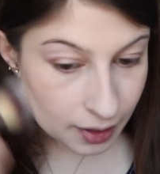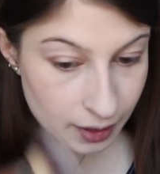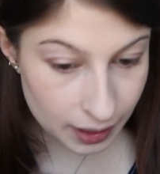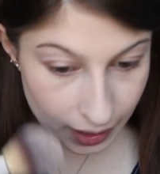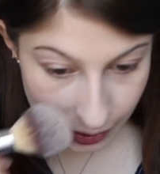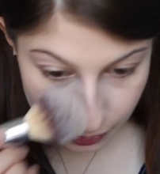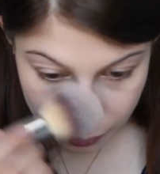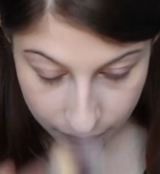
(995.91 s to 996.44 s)

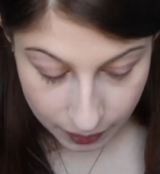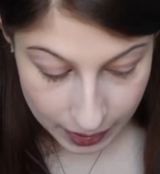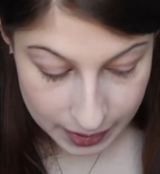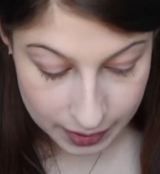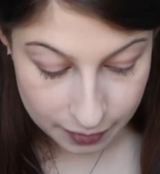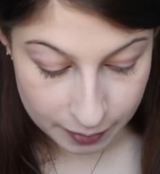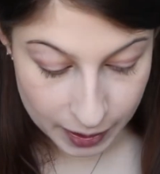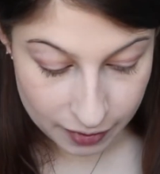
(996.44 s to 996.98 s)
get the rest
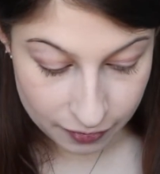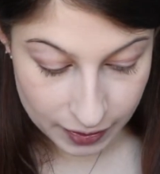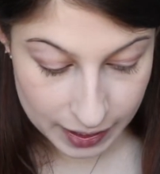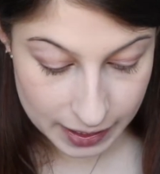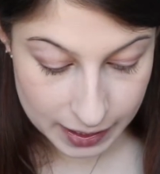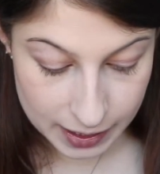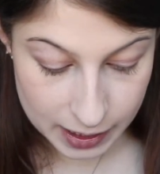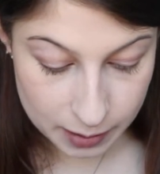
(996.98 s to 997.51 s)
of my
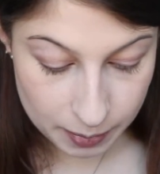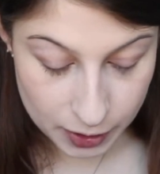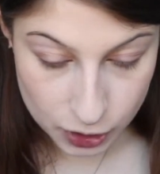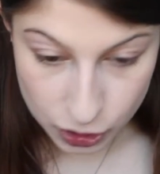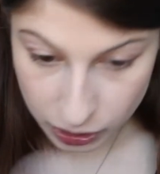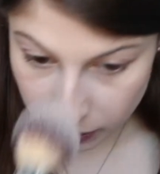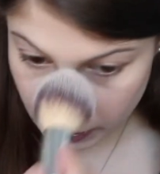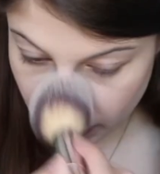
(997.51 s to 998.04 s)
face,
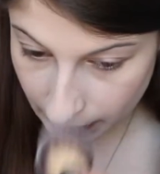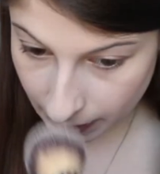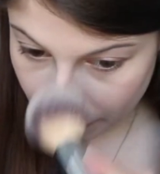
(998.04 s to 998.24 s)
especially